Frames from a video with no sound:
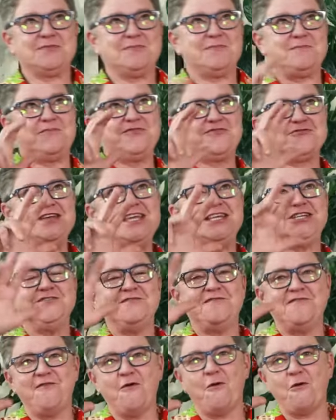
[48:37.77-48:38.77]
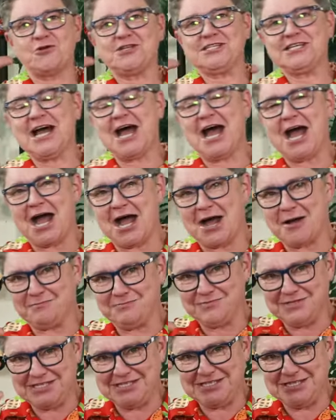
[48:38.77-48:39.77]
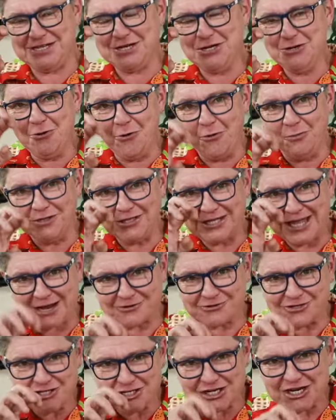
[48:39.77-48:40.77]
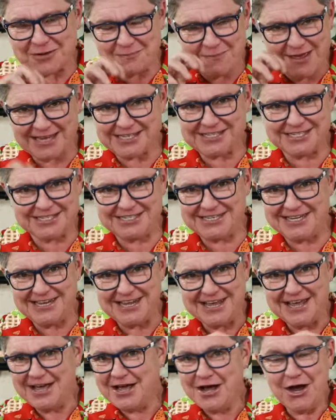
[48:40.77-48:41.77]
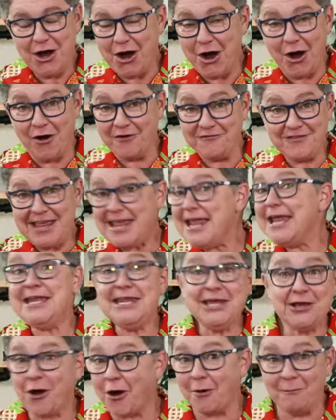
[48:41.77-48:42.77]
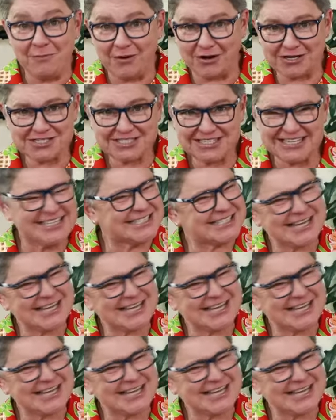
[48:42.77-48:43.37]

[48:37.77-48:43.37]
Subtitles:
3 to 4 times the normal nitrogen capacity of any compost. It's